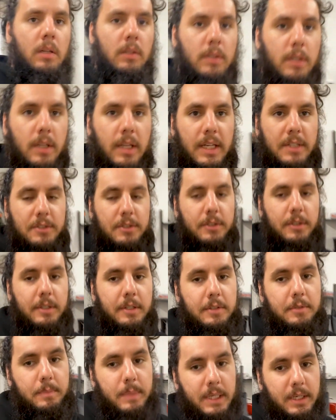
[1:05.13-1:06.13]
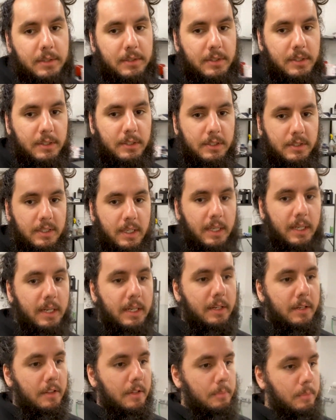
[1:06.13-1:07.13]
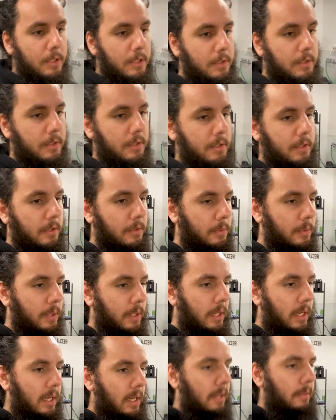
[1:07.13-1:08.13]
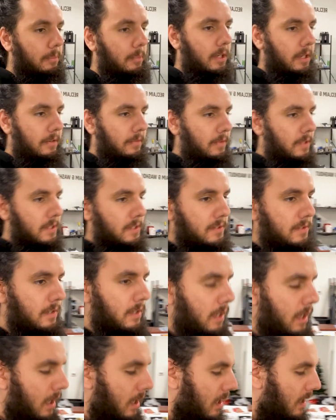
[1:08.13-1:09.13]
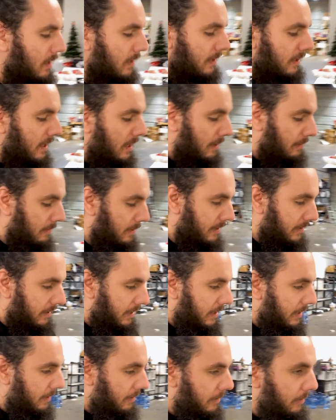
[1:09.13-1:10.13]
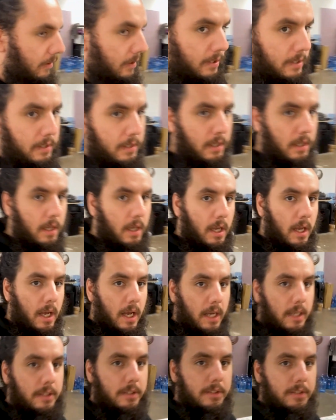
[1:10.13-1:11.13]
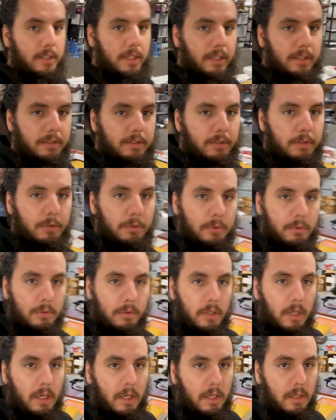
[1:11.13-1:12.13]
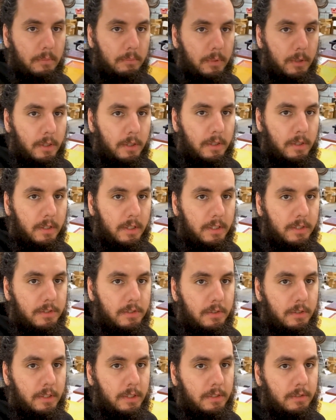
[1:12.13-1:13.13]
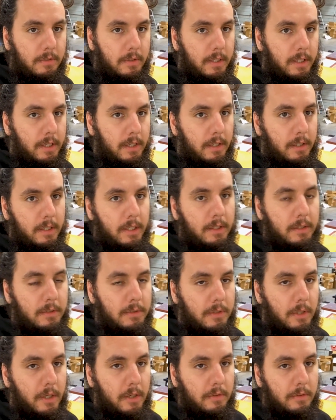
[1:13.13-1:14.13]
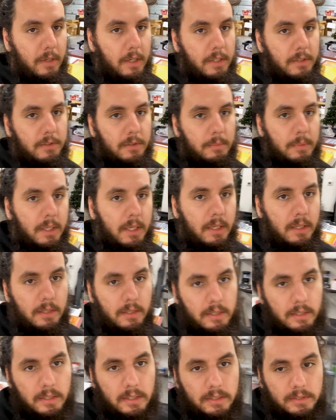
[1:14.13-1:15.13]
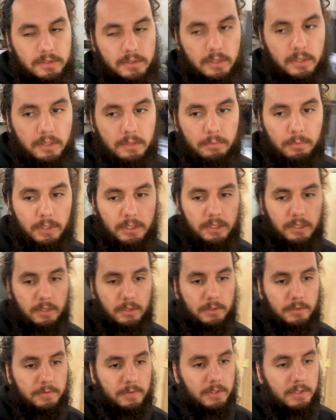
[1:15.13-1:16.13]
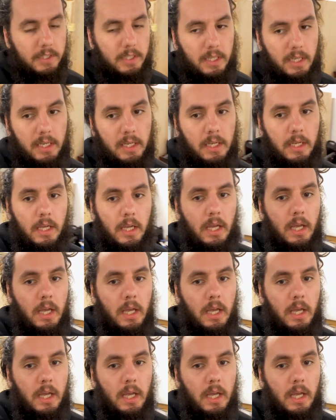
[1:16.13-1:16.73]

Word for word: The last transparency just got out of the printer. We ate breakfast. The time is 8.30. I just got to uh, burn these screens right here, get those all ready so Michaela can get started printing those for today.